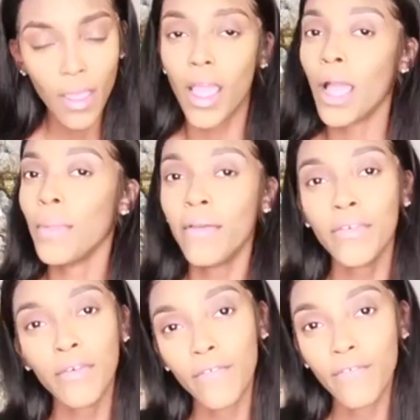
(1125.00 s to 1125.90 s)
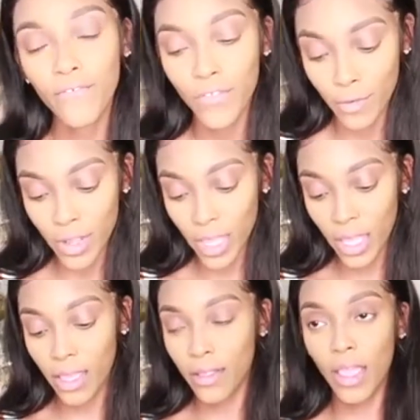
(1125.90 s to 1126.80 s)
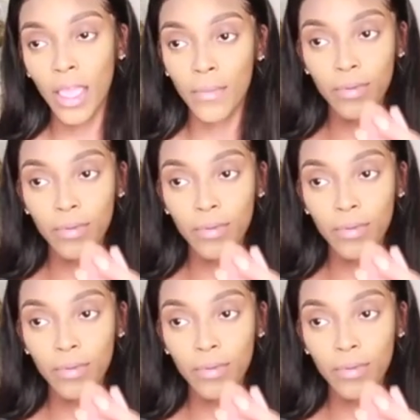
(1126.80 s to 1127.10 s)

I'm not even gonna front and